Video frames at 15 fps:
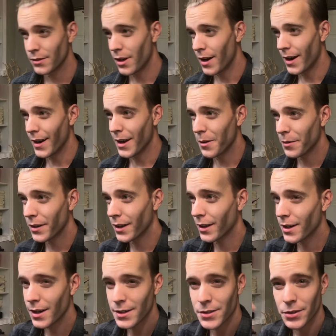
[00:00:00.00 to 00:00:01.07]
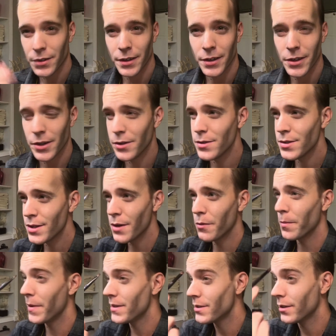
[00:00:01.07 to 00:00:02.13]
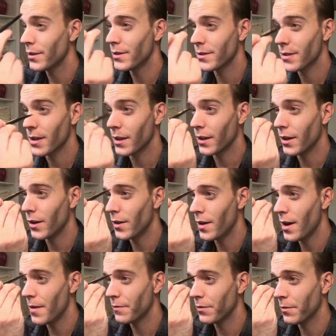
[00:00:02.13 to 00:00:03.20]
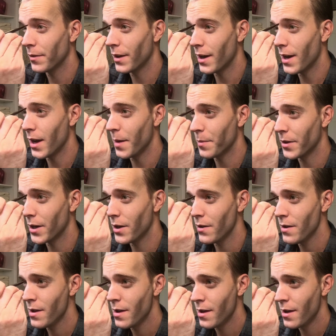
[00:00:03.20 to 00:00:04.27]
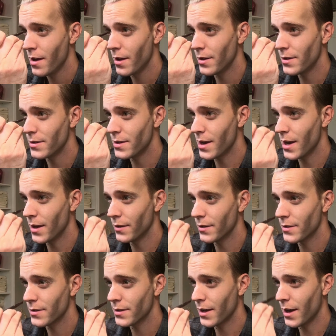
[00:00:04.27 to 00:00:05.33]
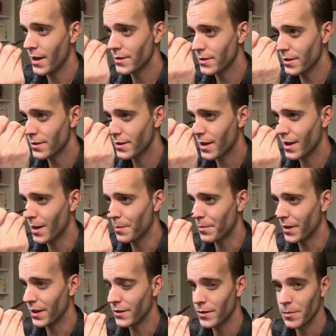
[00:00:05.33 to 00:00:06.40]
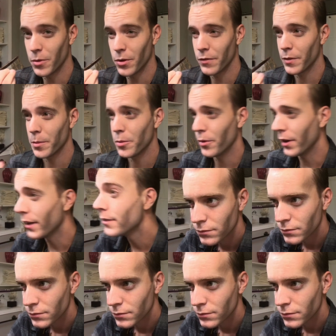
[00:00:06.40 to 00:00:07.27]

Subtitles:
Alright, now we're going to contour the nose, and we're basically just going to go up from the eyebrow and down the sides and just kind of bring it to more of a point.